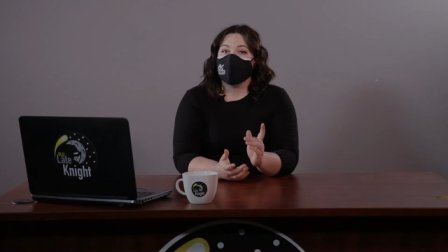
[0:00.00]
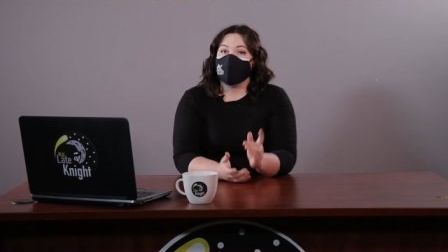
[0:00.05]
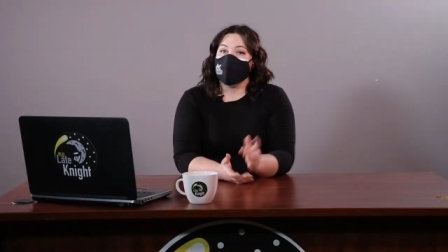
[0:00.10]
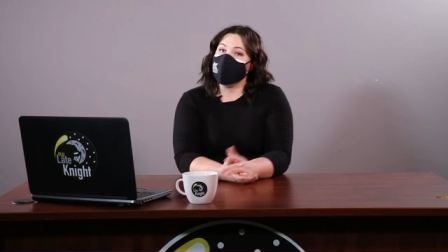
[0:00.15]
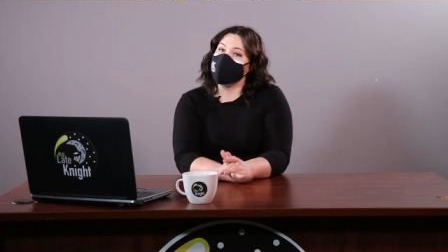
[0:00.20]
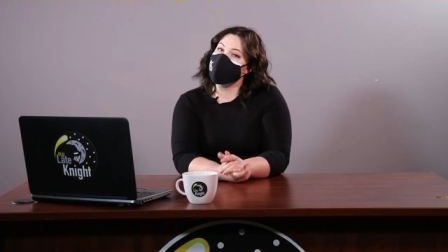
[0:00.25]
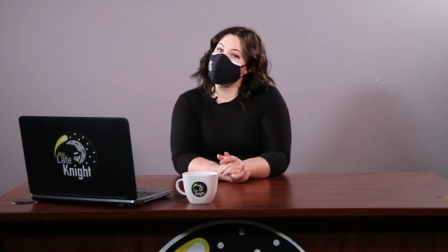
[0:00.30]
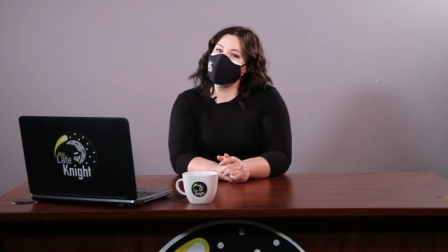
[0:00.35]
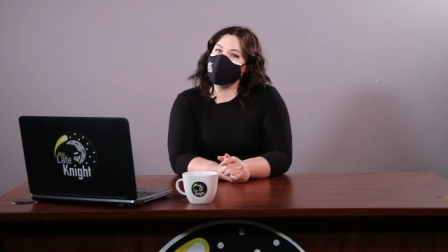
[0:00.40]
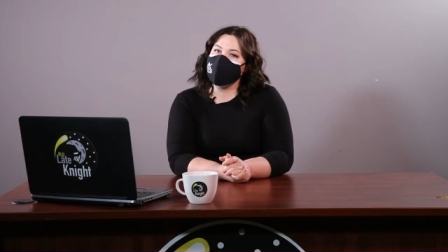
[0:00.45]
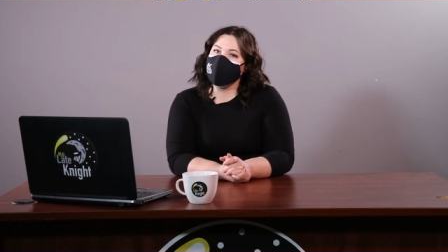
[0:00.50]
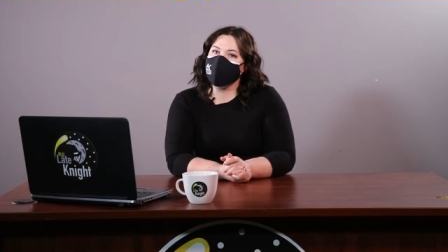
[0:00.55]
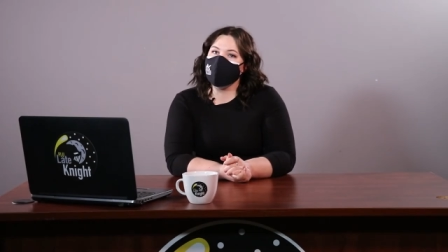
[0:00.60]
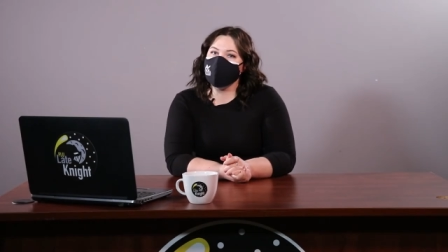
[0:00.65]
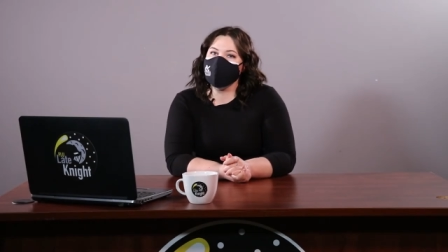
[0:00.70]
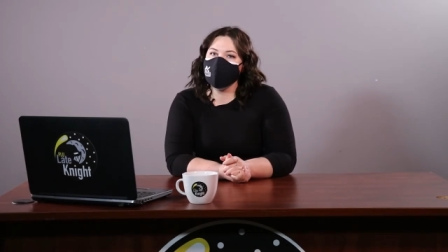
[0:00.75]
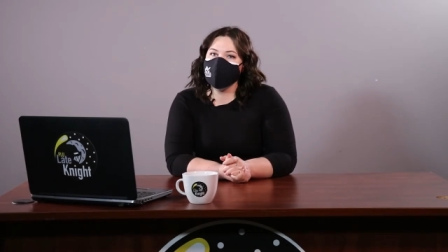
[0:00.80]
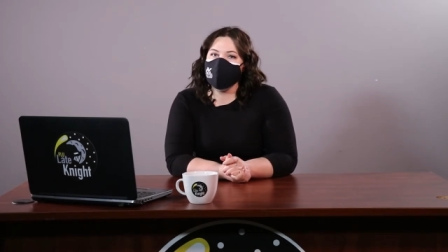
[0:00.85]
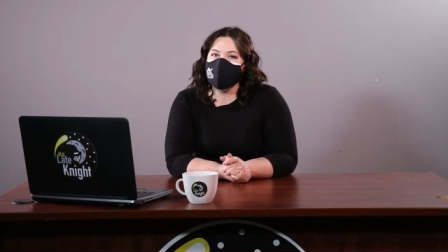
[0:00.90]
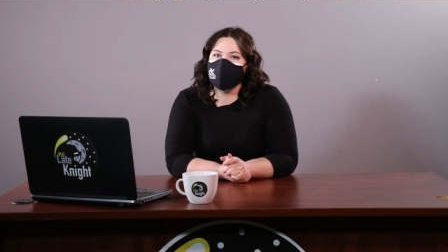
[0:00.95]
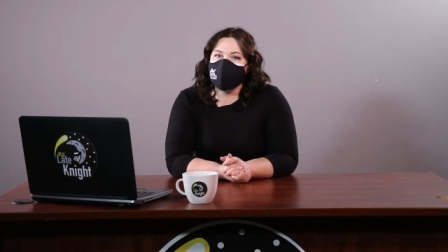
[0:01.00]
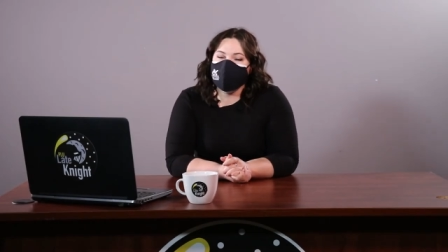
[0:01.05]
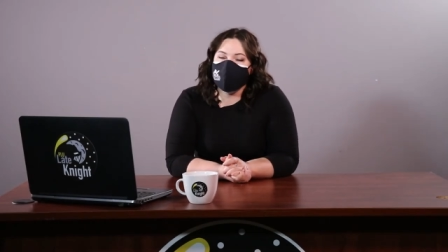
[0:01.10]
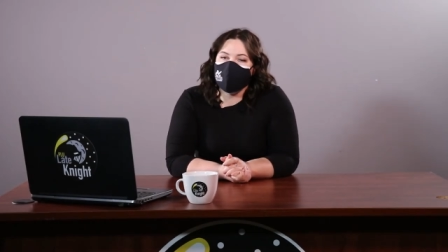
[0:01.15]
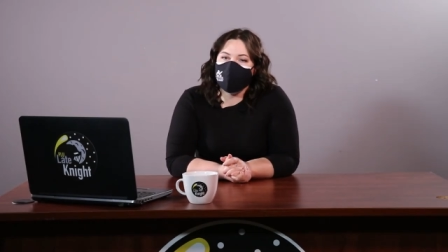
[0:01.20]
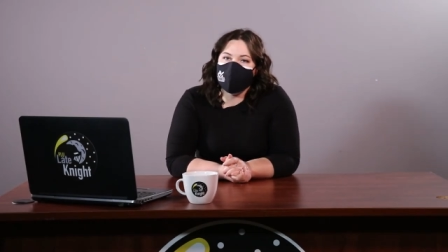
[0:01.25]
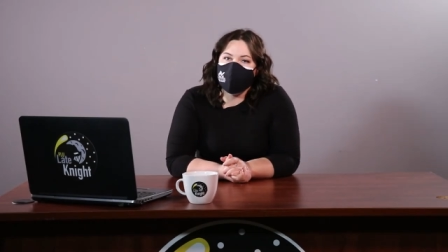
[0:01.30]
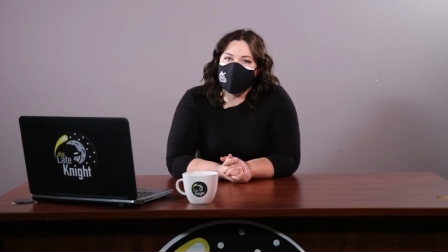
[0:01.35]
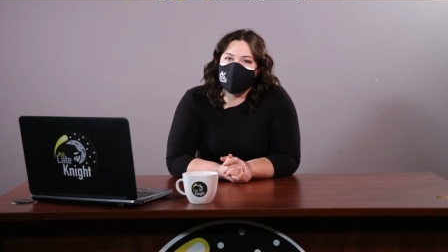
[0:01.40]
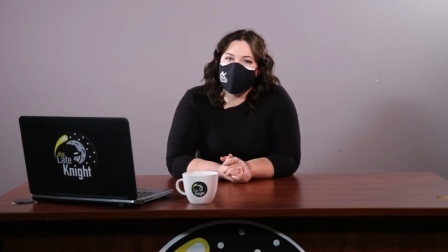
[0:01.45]
I hope you all enjoyed this
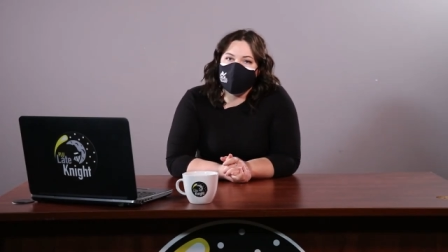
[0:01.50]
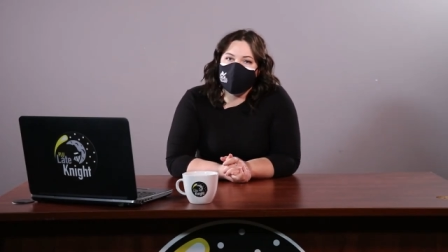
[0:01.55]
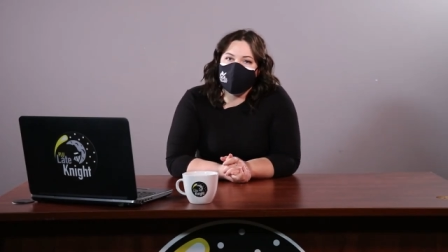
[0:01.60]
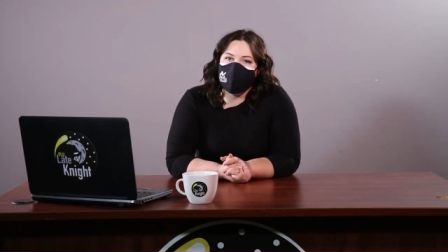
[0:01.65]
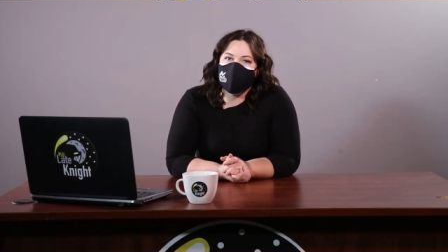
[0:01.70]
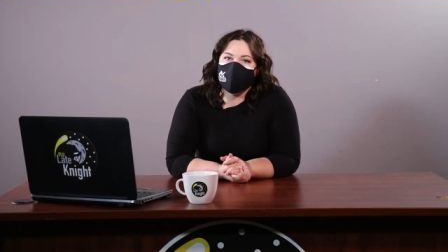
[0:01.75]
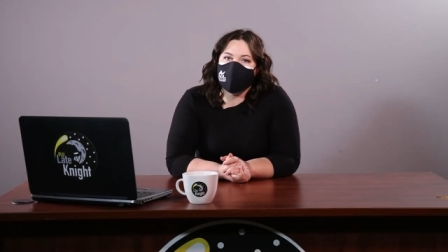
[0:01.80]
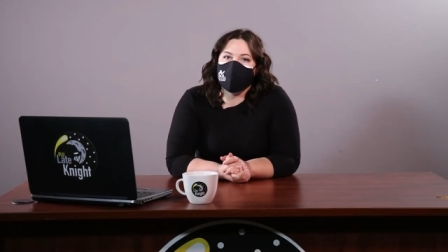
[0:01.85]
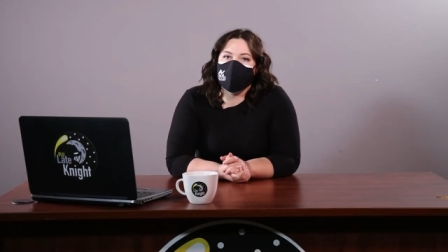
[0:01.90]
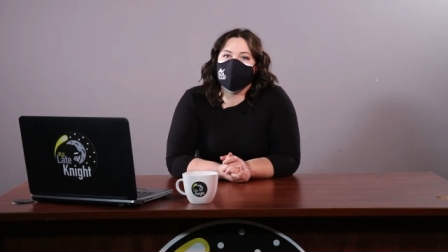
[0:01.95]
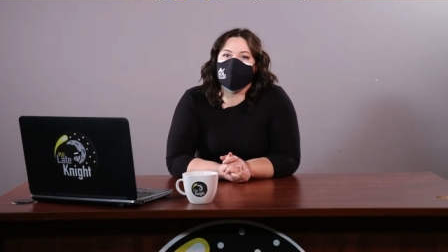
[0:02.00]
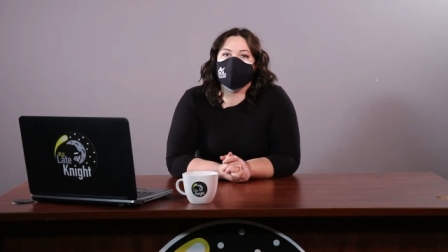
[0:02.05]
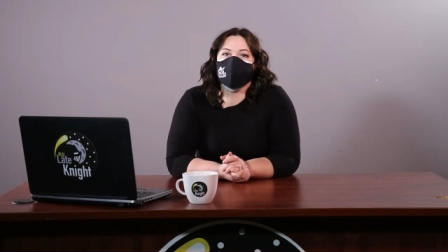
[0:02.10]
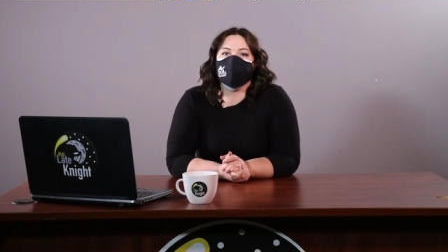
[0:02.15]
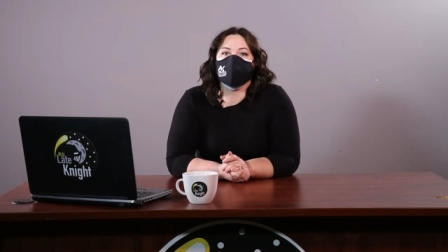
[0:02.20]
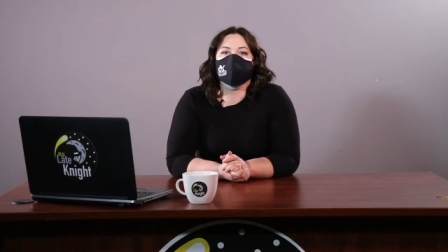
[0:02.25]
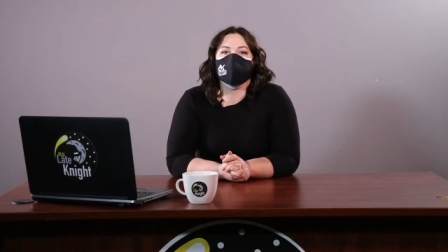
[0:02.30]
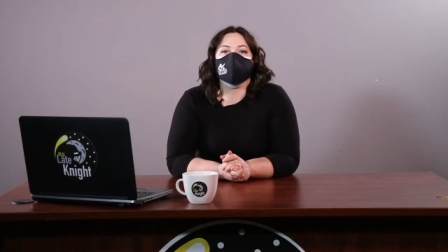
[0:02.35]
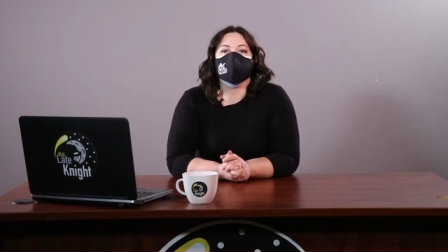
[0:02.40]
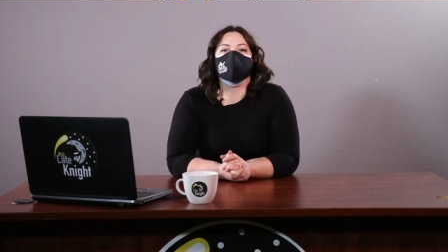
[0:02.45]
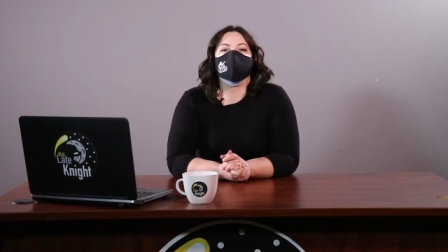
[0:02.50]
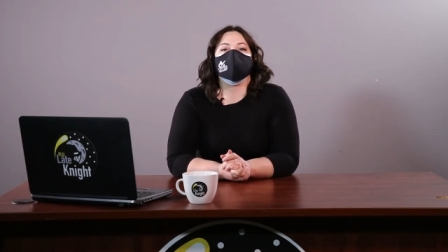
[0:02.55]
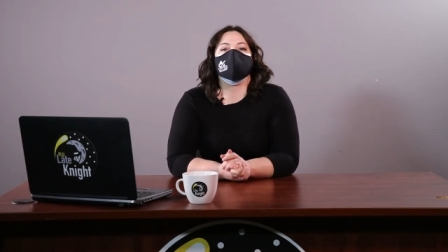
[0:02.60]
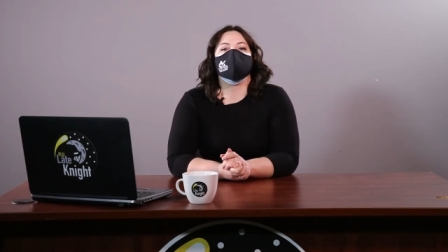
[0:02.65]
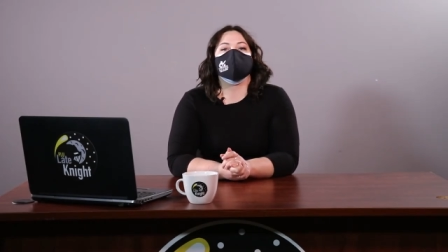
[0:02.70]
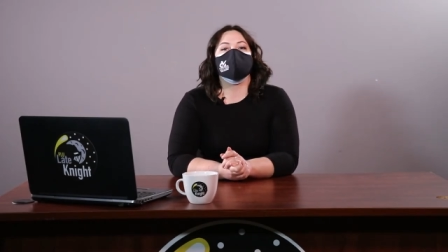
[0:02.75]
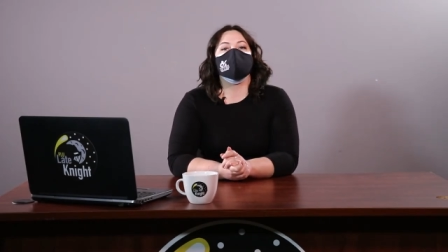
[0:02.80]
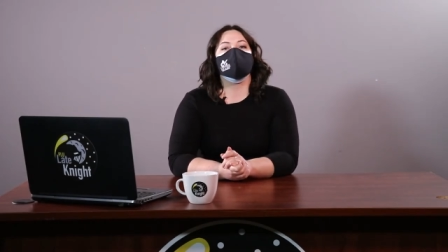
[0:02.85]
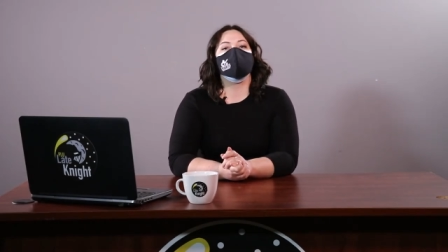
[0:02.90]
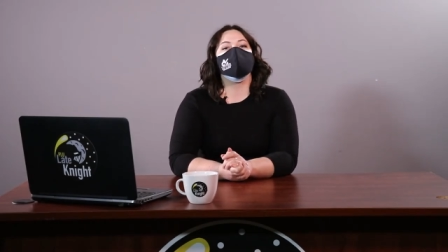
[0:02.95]
episode. We will see you
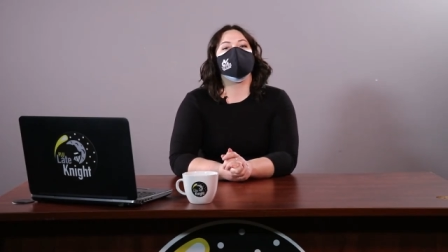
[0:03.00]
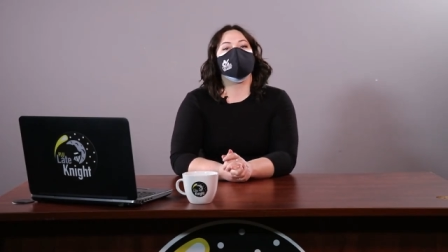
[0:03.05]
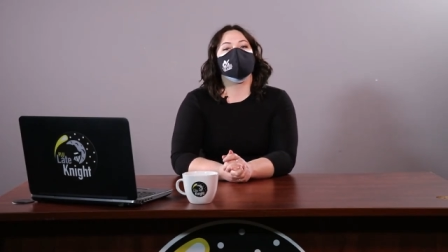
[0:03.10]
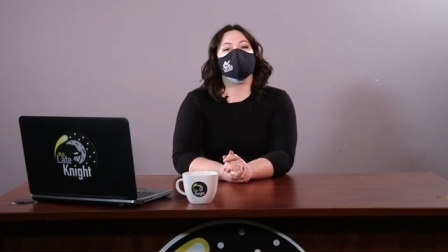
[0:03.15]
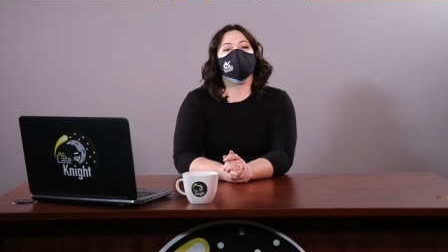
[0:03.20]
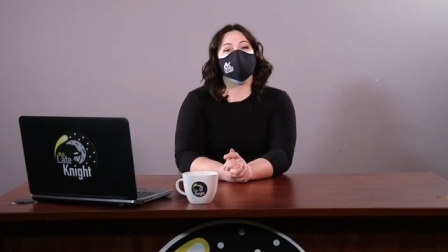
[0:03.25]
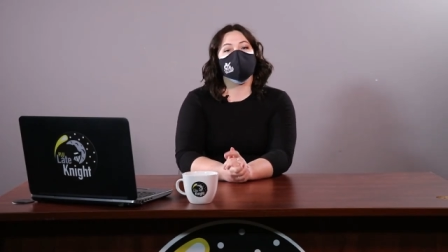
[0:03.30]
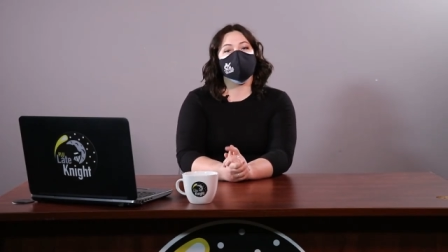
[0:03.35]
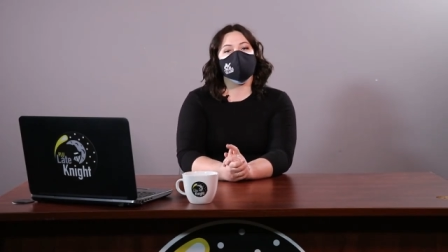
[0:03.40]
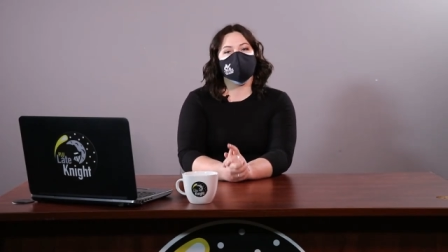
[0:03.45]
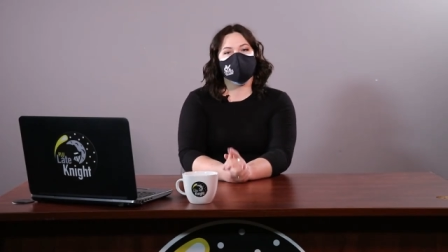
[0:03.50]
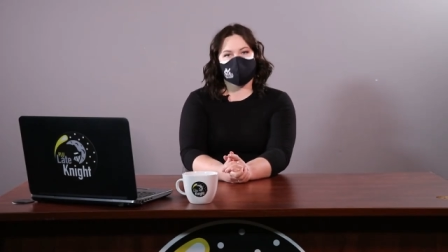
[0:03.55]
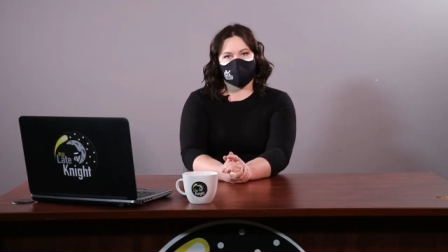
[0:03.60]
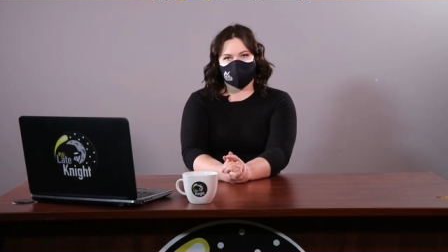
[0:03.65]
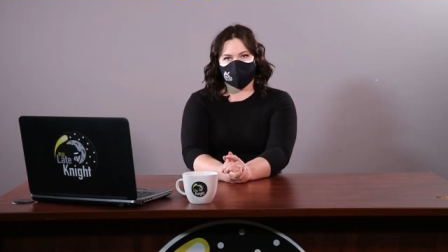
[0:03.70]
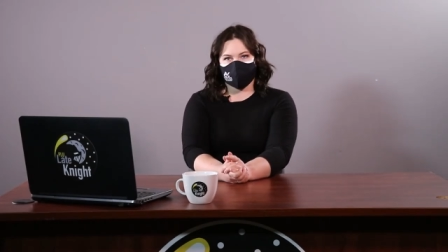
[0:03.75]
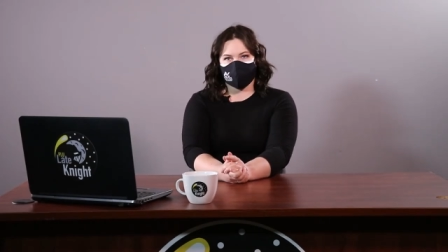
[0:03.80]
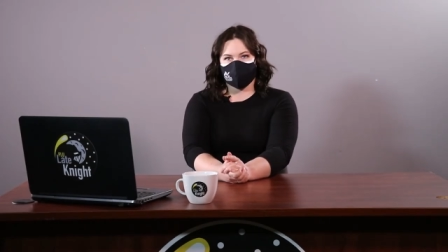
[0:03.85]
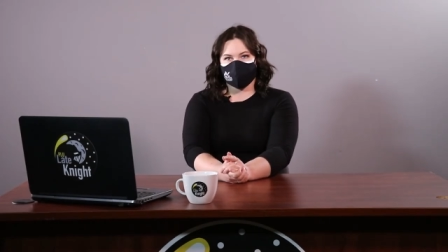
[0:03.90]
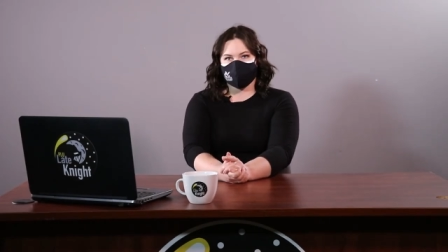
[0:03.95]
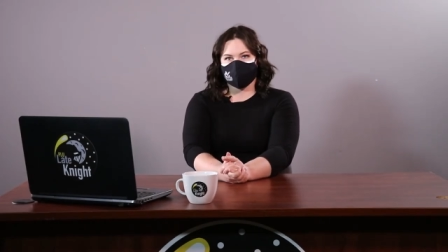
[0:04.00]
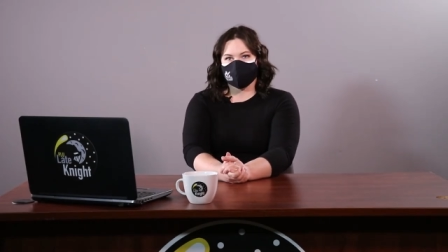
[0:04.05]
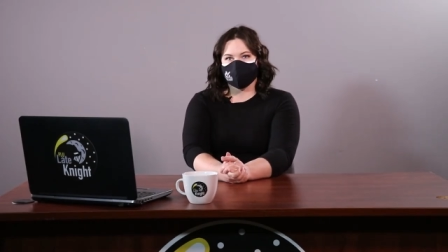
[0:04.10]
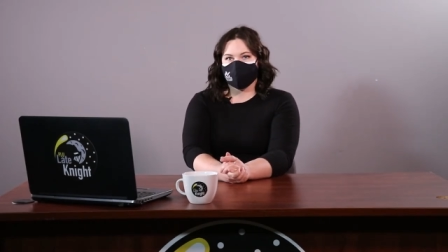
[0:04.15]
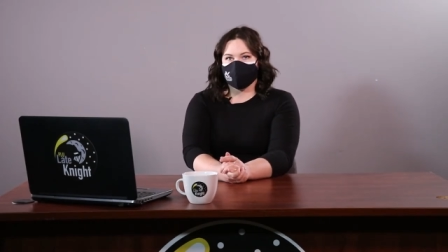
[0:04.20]
again in the summer.